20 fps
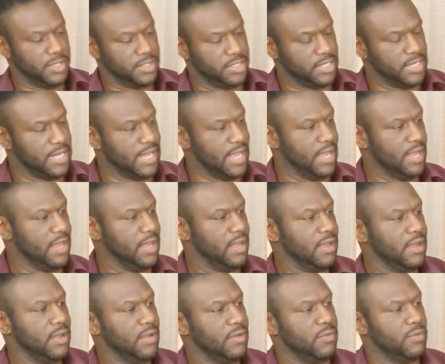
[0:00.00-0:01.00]
Today,
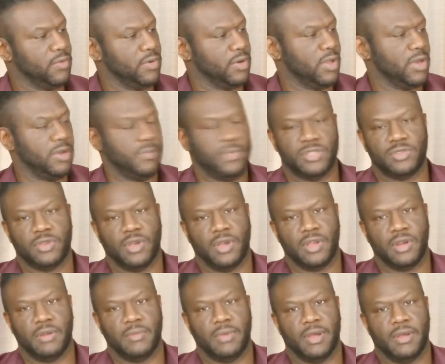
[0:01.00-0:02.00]
we're going to be
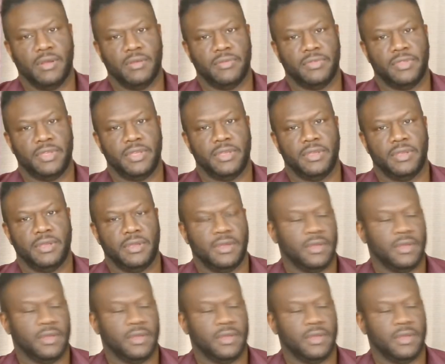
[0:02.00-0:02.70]
talking about the